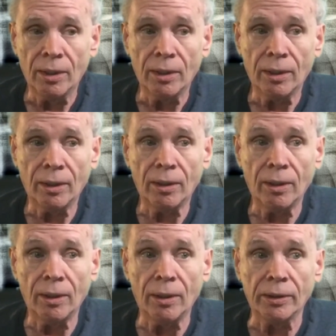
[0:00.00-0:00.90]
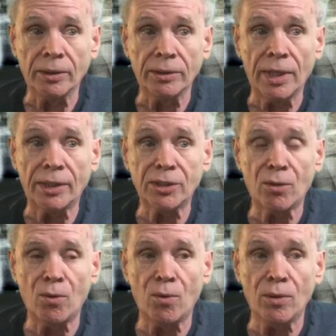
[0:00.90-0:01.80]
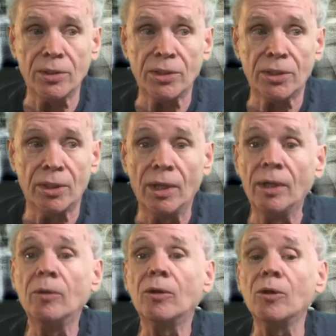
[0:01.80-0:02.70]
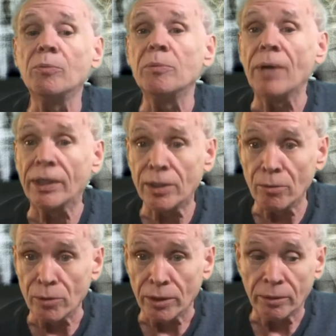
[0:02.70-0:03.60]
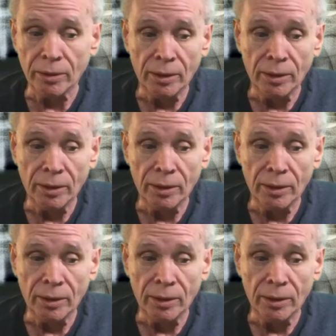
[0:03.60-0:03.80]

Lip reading: The next cause could be bacteria.